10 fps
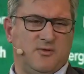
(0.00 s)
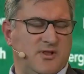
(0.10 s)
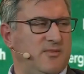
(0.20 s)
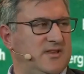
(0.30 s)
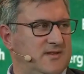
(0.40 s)
really
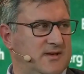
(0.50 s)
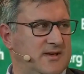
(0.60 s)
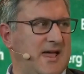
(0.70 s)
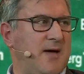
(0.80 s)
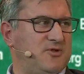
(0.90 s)
means
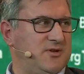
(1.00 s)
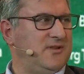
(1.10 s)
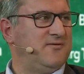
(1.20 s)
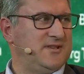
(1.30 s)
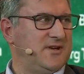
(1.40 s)
capturing the
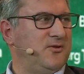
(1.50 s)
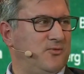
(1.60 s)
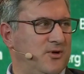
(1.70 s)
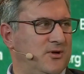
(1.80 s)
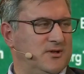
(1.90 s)
physical
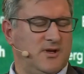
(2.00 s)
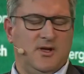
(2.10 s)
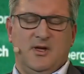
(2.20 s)
world.